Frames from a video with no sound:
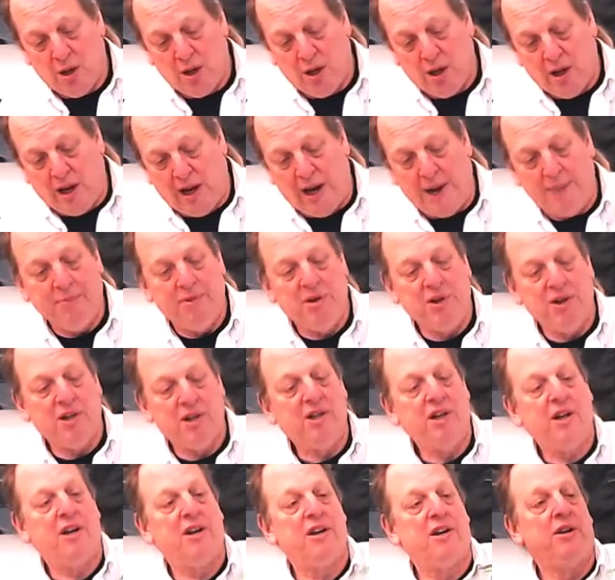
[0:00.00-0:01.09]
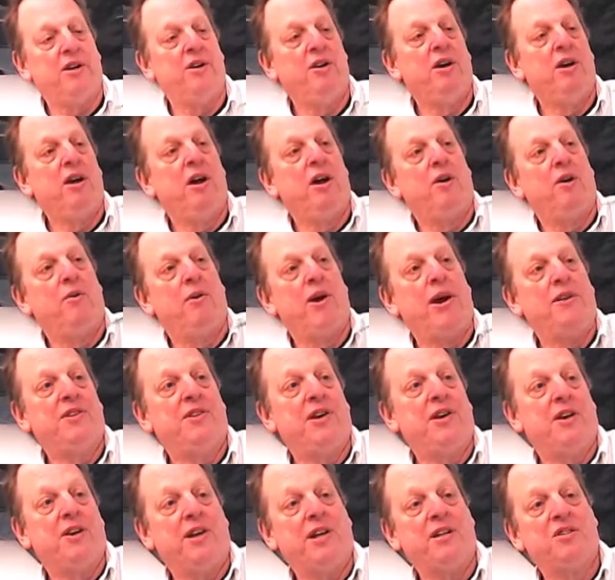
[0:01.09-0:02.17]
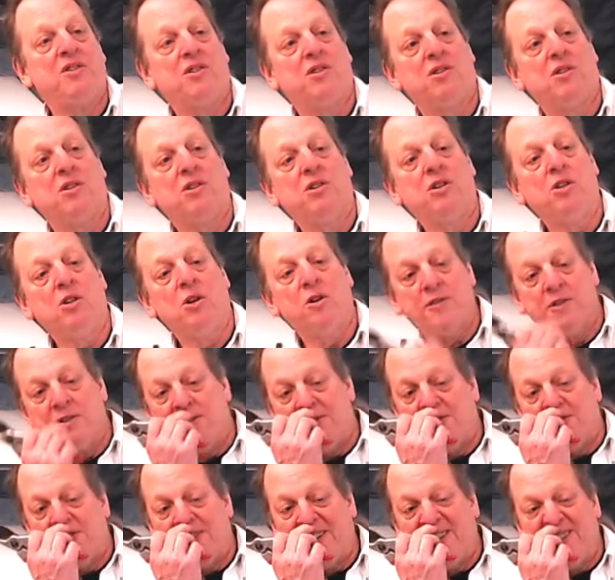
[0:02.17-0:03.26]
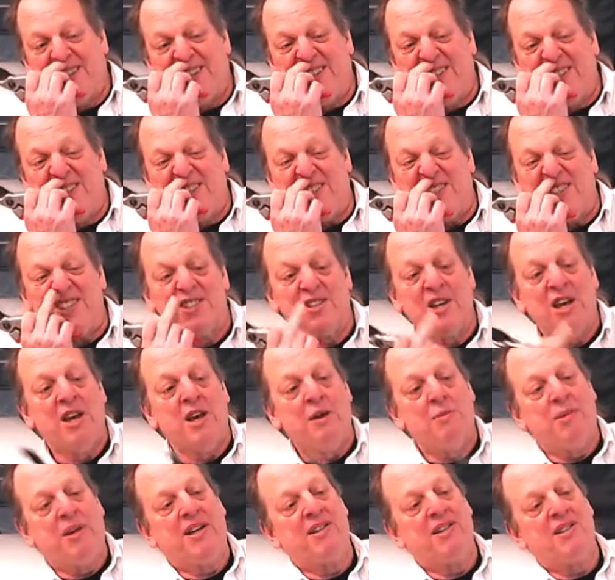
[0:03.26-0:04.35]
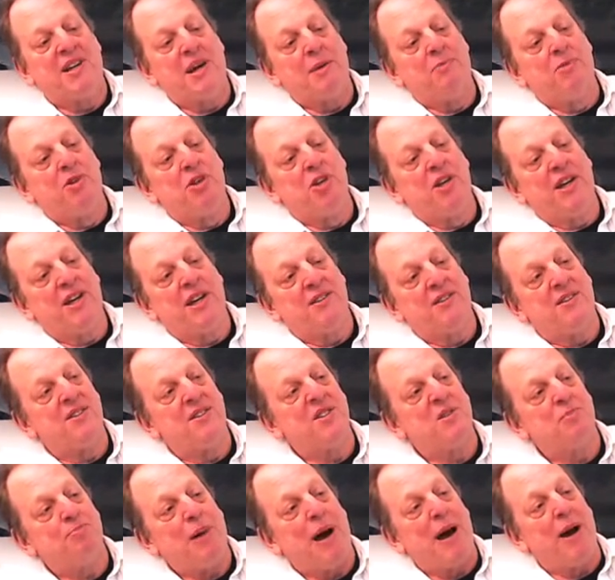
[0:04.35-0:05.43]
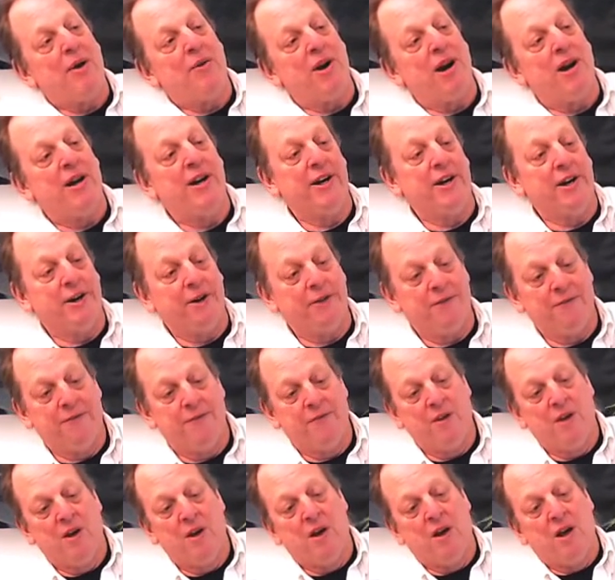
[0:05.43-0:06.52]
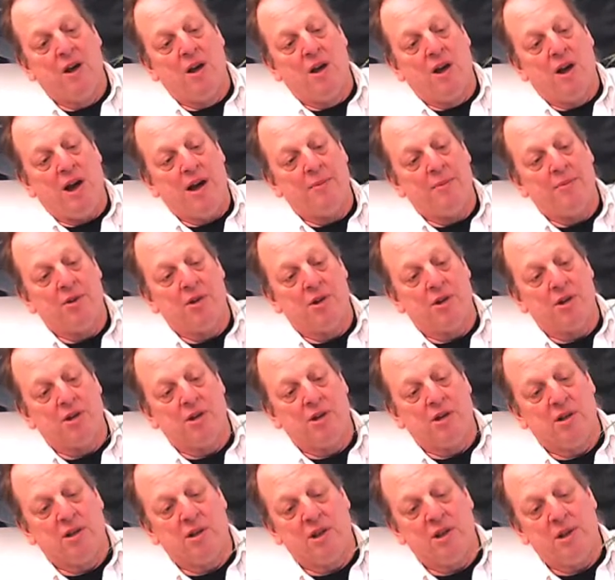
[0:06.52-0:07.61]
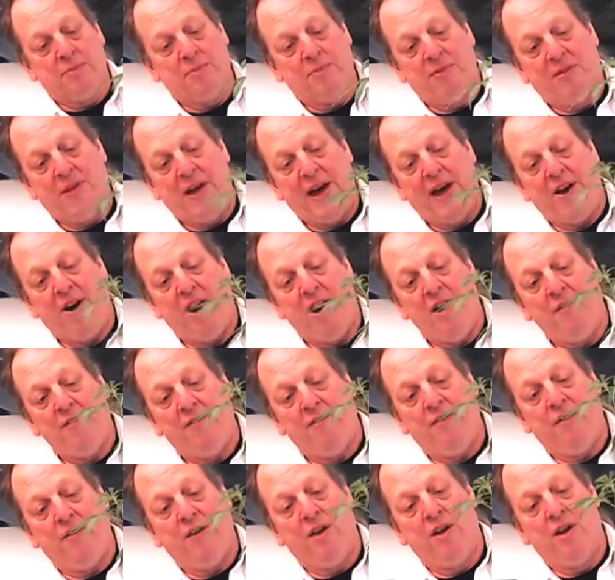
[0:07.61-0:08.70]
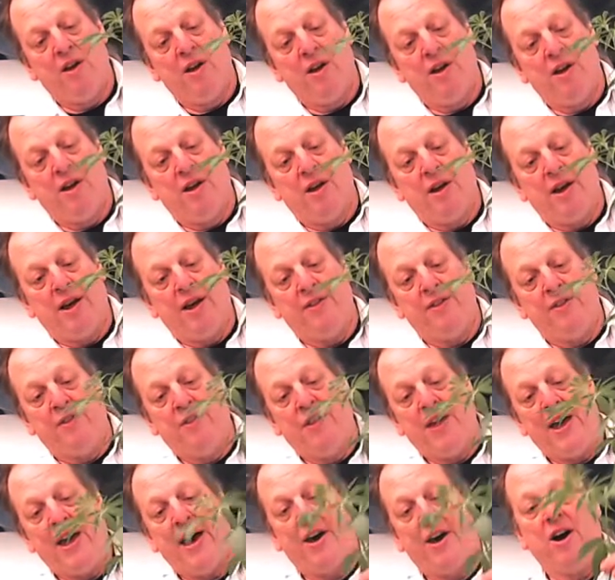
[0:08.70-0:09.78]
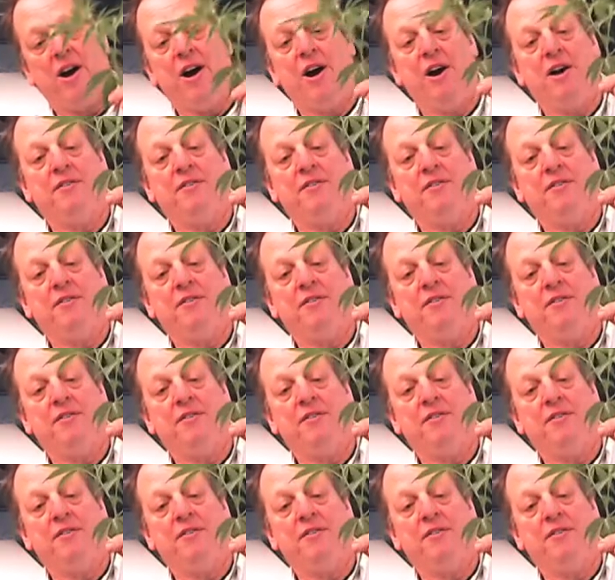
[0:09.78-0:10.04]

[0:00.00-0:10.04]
I'm going to cut it right there. That's a little over 6 inches because I'm looking at this spot right here. I'm going to clip that off and that off.